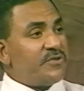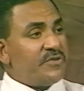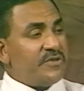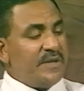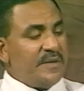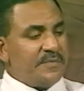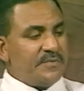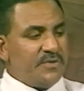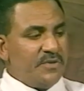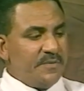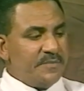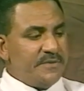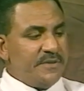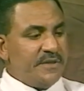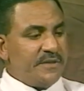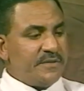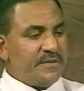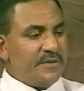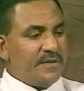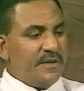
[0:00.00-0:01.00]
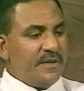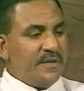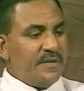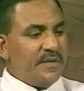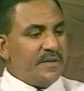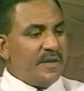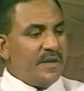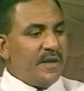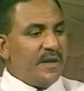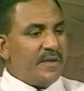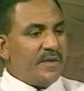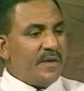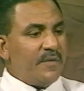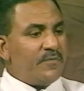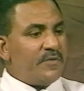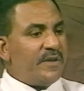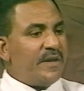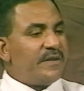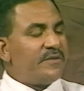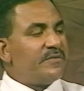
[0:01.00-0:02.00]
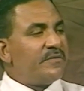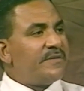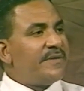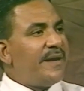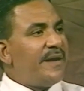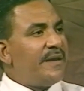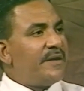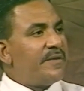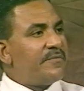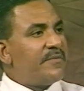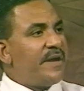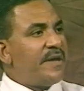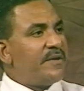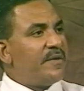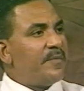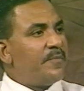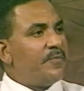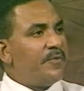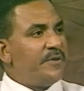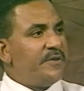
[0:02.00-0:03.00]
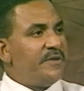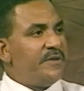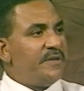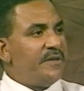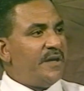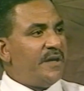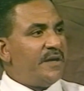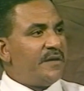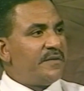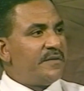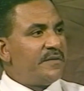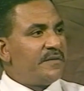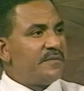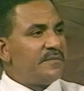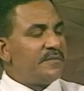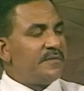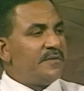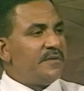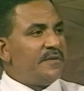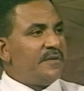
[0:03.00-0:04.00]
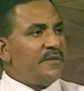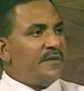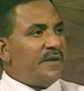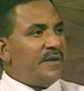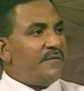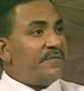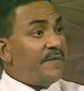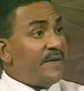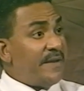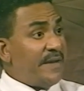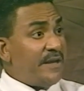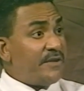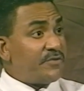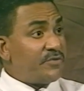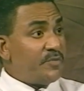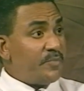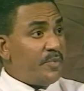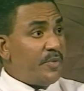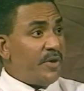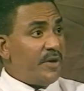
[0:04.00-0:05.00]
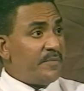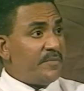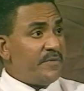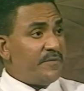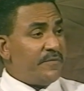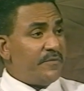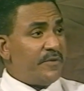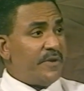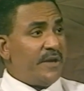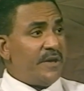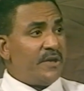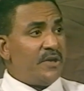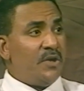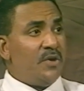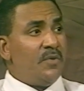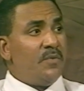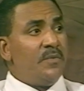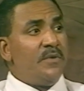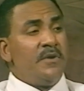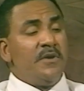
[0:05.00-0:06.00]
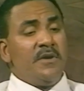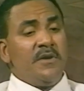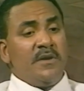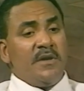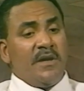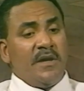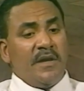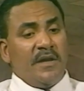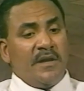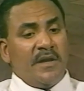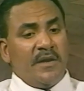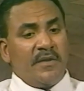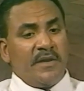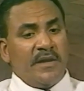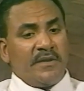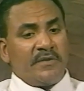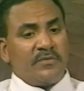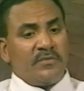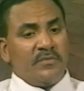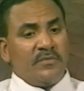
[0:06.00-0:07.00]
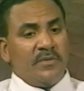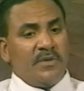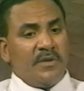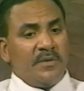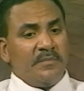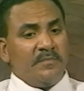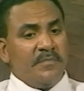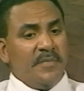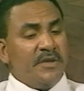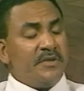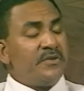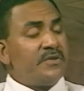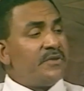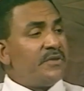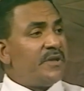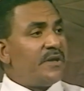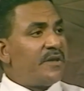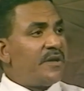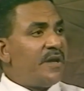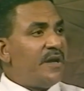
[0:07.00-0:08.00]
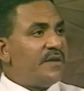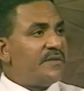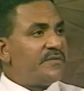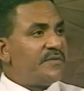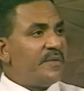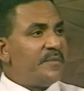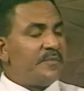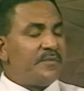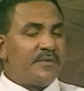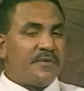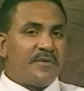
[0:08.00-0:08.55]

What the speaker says: on that subject, and I would like to tie it right up with the financial part before I go. And I'd like to mention the concept